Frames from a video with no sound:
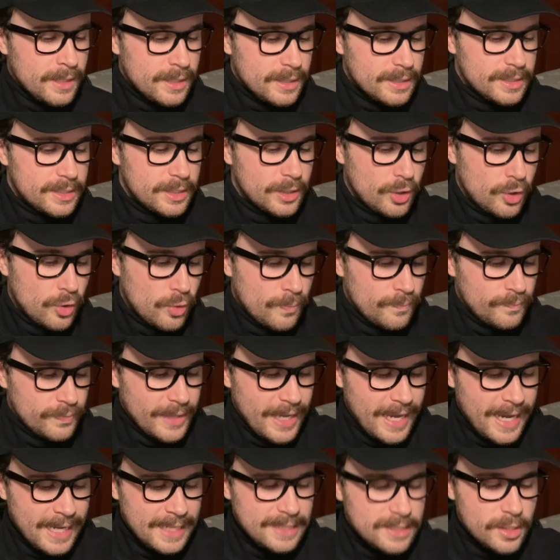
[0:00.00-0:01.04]
So
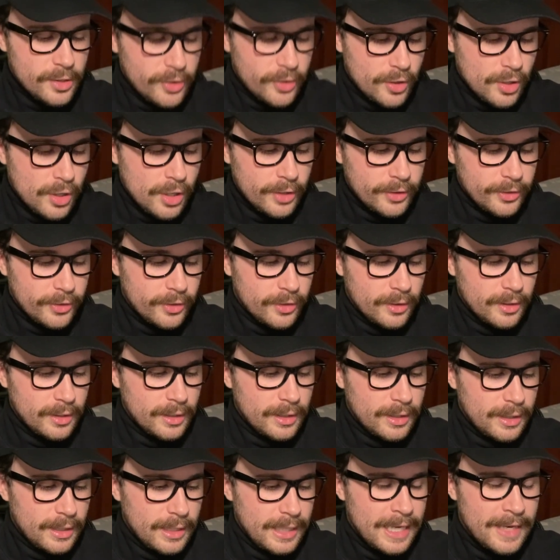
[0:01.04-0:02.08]
Azathoth,
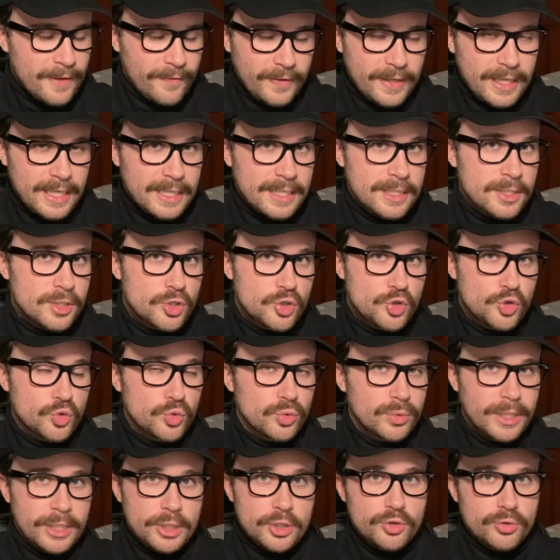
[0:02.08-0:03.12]
if he is
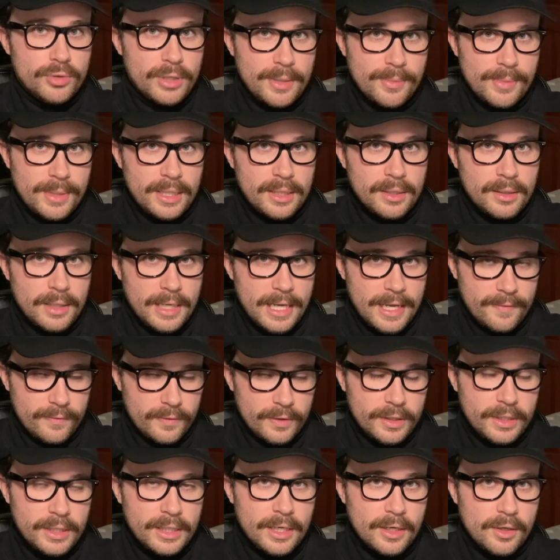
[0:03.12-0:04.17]
truly dreaming
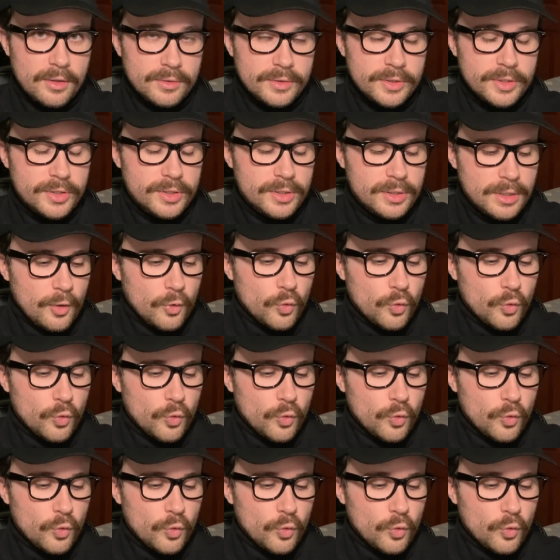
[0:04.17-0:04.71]
everything else,